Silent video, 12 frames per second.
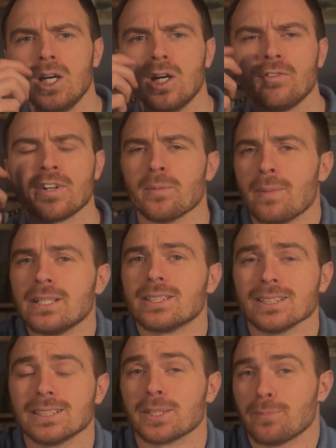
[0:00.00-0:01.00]

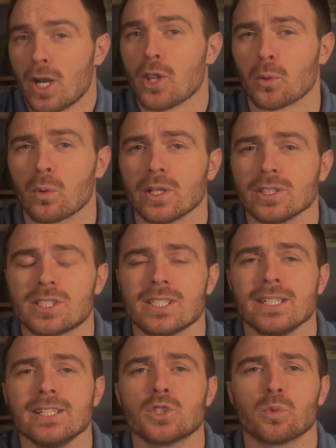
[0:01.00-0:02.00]
Fundamentalism, in other words,
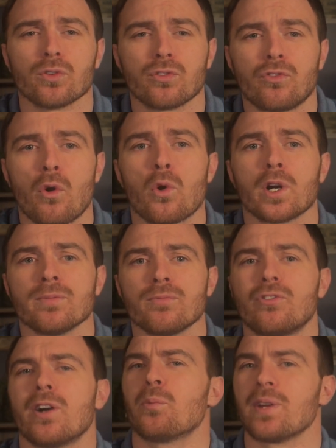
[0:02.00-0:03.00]
needs reform
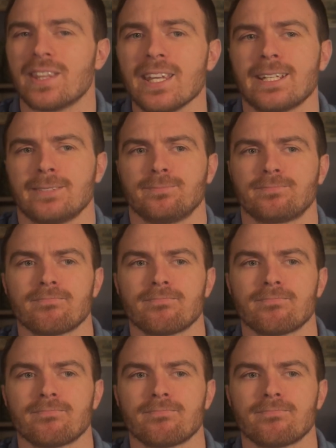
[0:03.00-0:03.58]
from within,